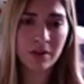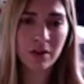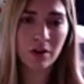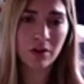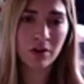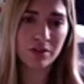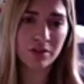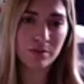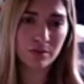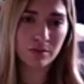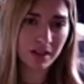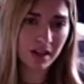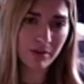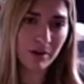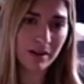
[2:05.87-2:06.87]
on the
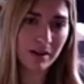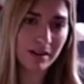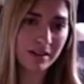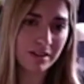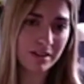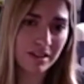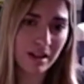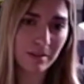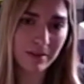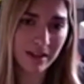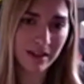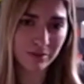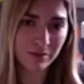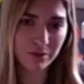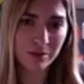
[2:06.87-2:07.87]
multilingual digital
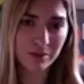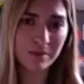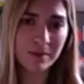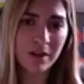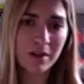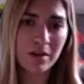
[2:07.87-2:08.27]
platform